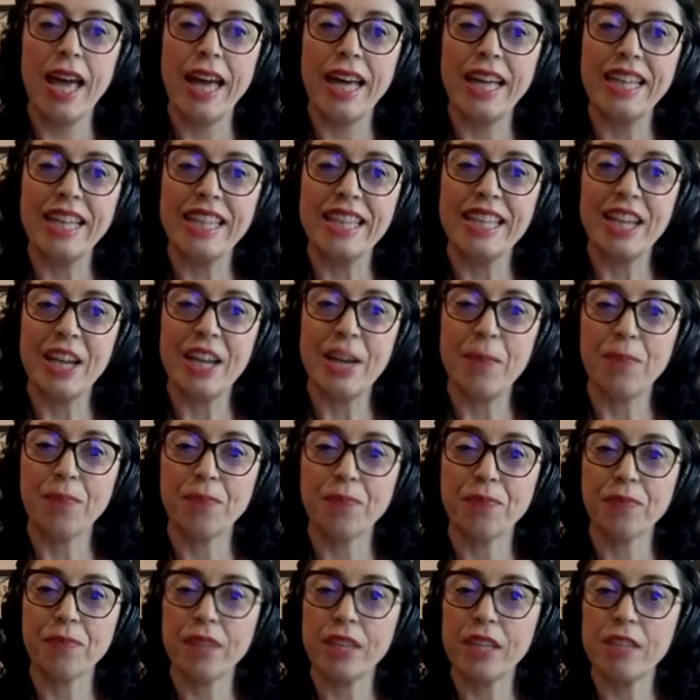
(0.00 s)
and
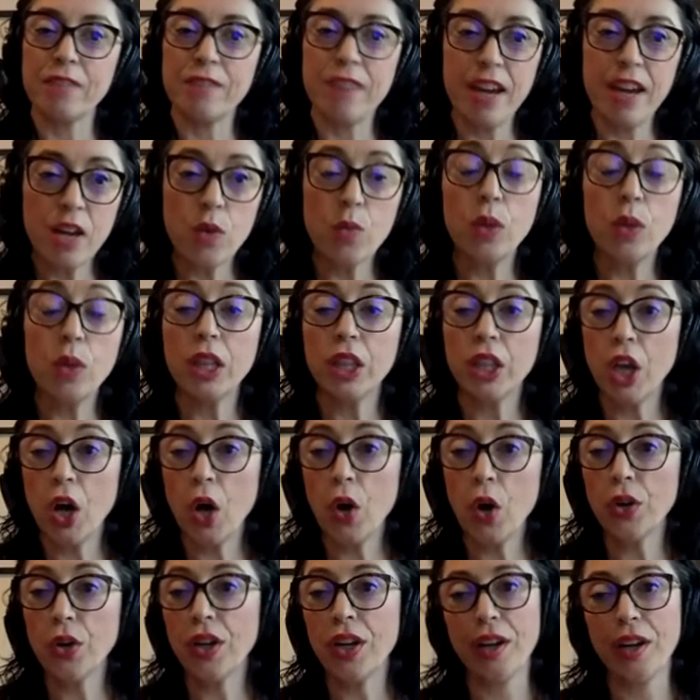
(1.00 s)
um, is very well
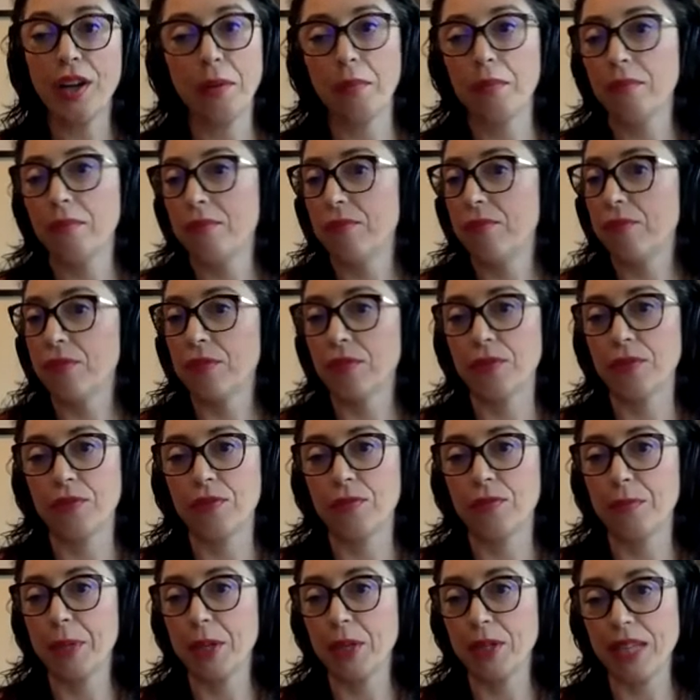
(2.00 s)
known
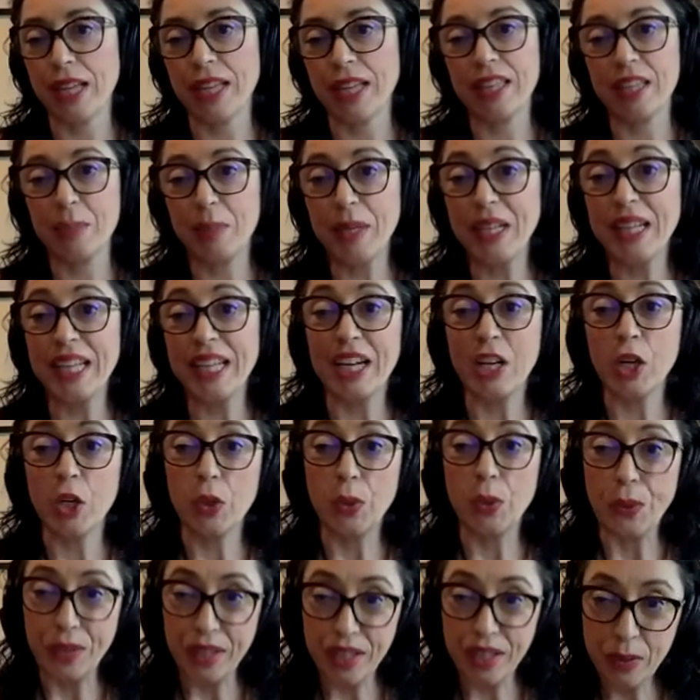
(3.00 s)
because it's been
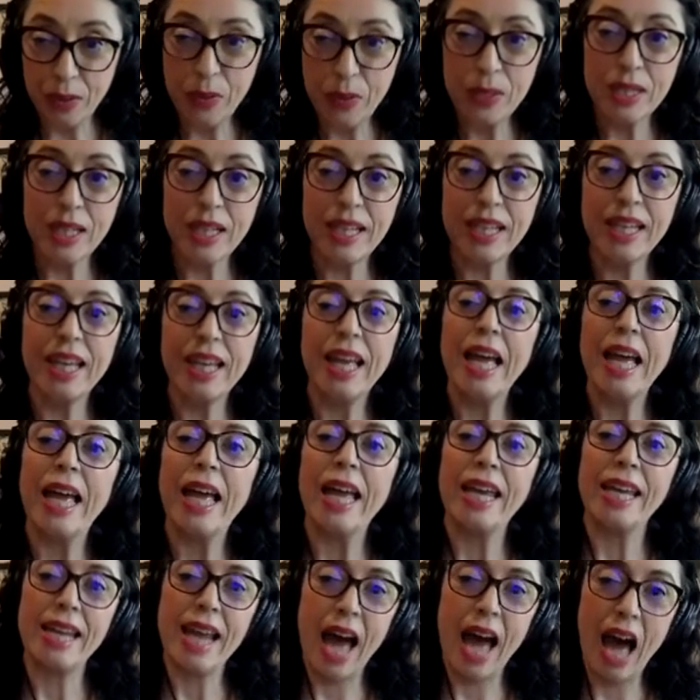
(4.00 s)
continuously
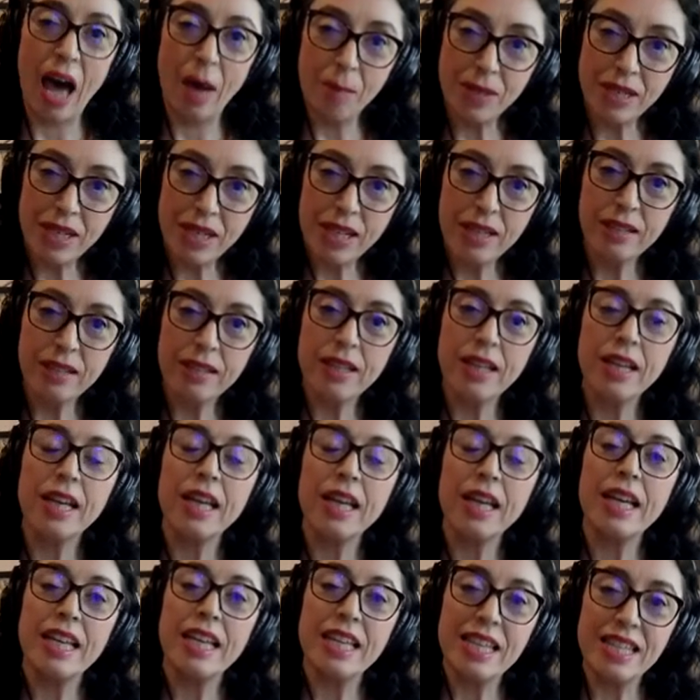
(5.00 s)
inhabited
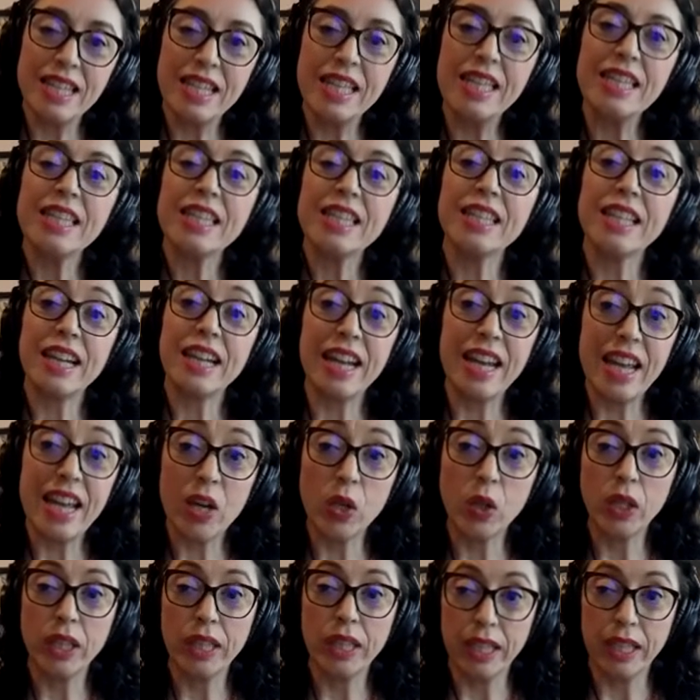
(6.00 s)
since the
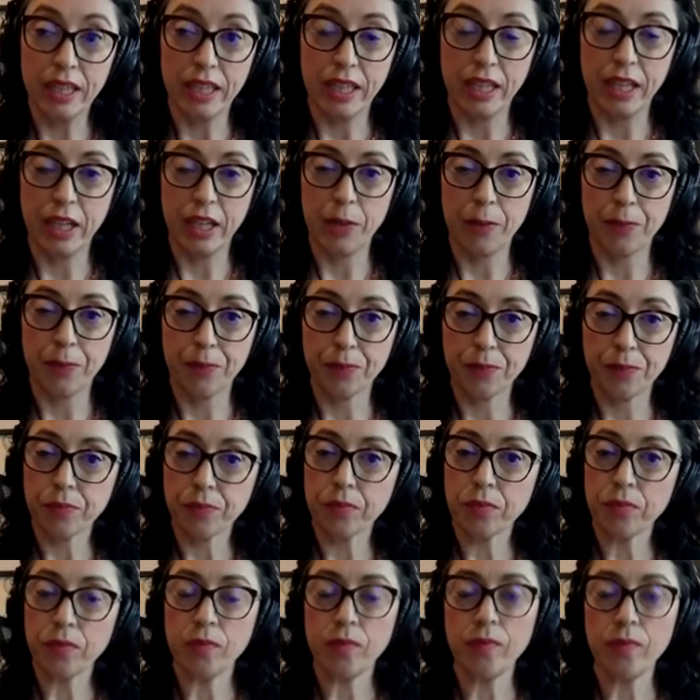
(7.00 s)
Neolithic.
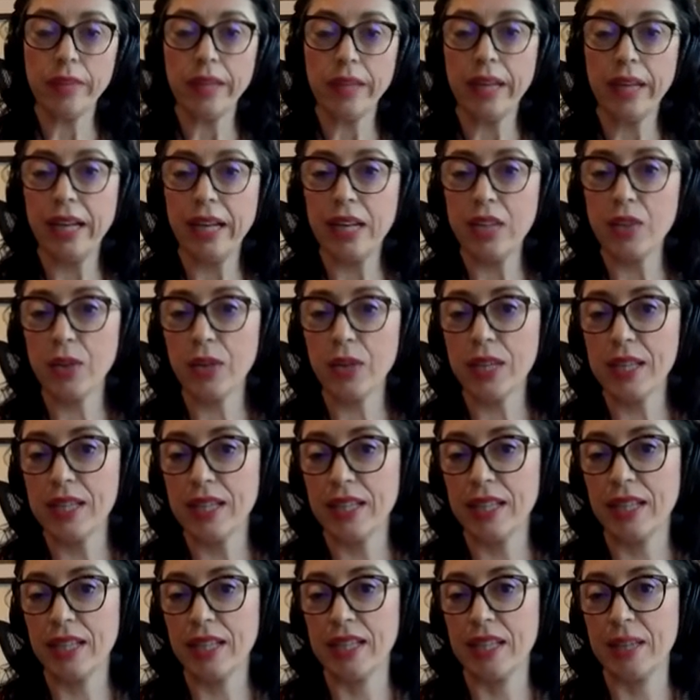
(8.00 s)
And as you can
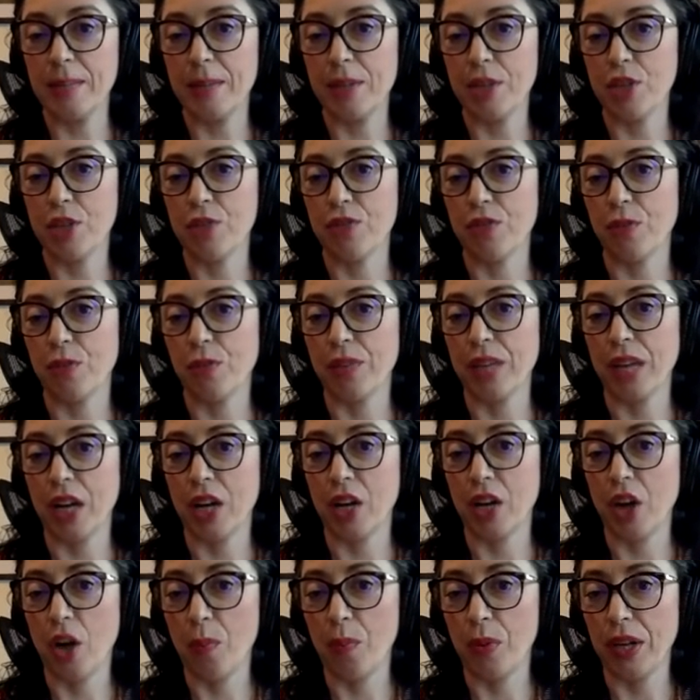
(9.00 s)
see this image from the
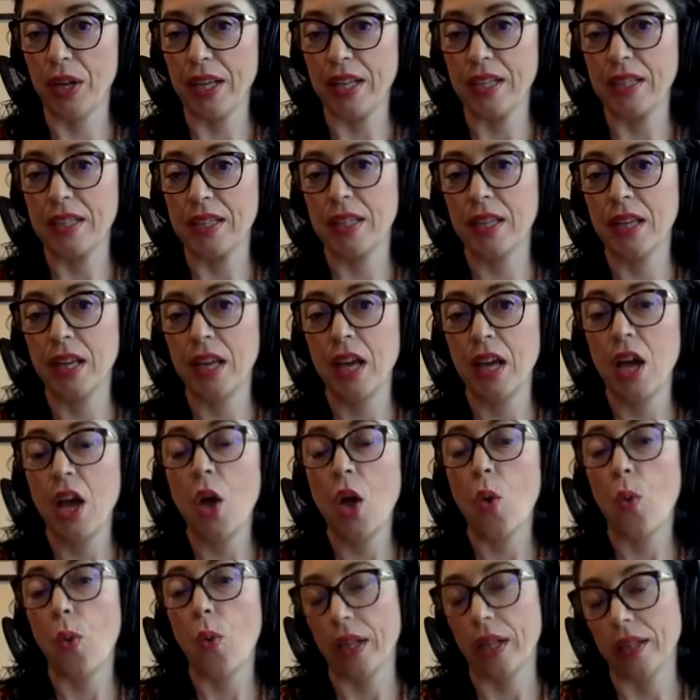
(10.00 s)
Acropolis,
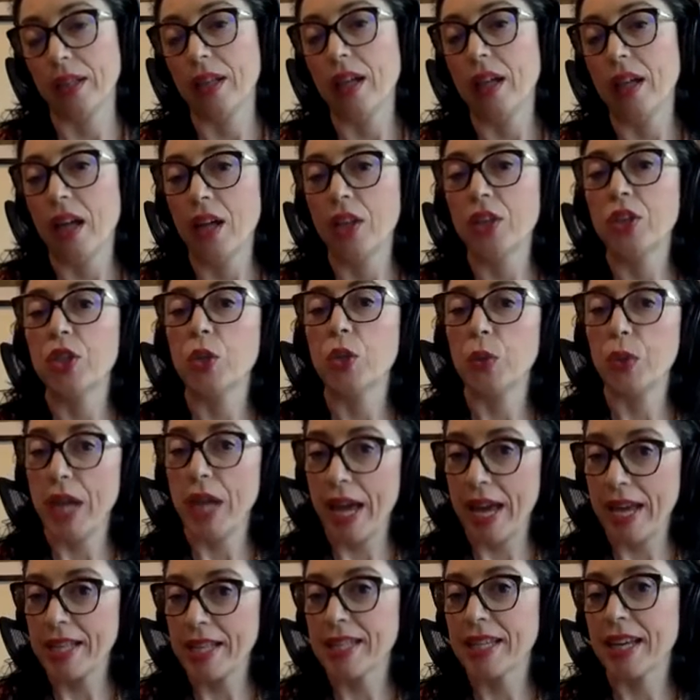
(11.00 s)
well,
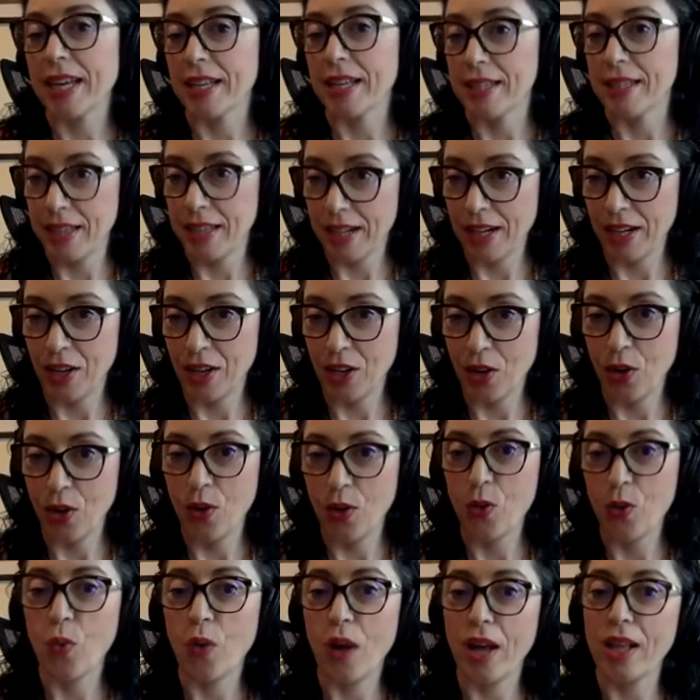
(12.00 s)
today's
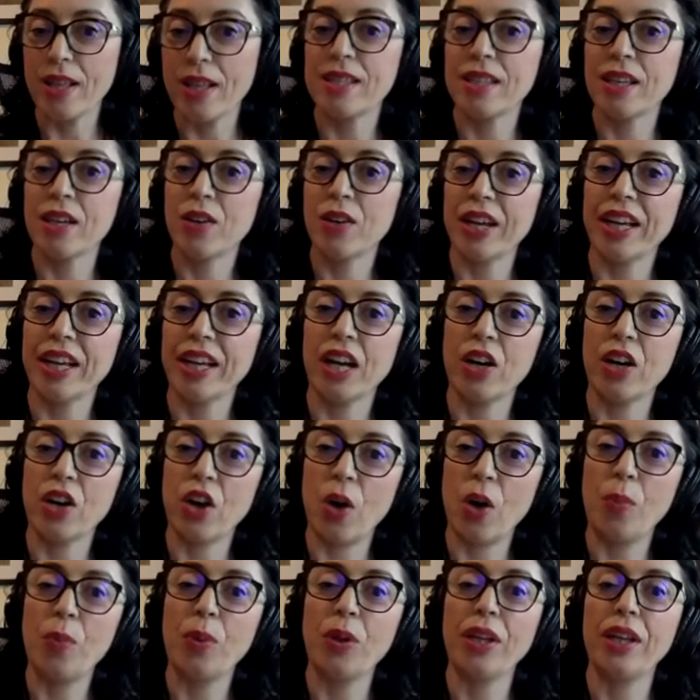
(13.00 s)
Castello, once Greek
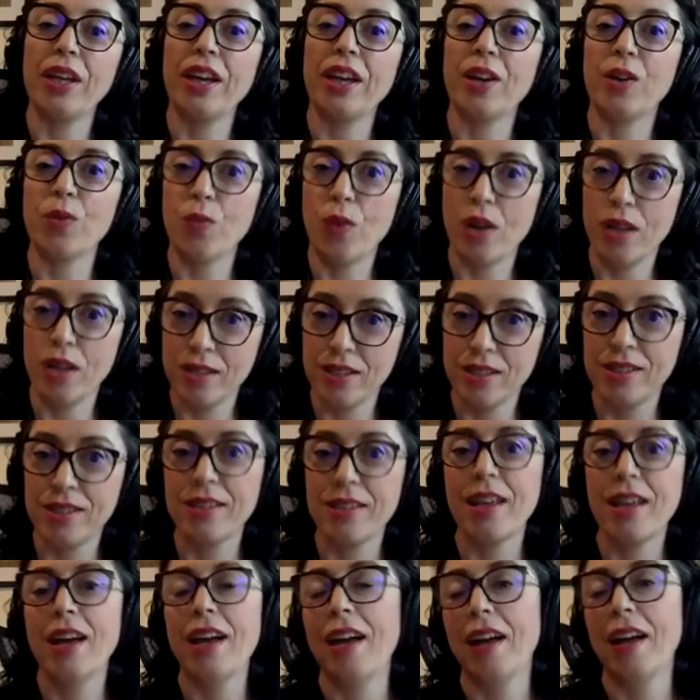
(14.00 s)
Acropolis and
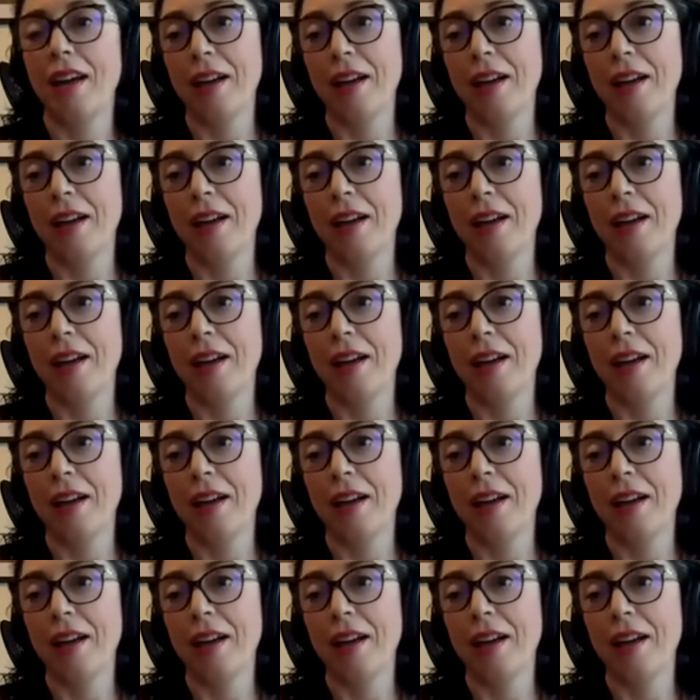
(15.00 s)
once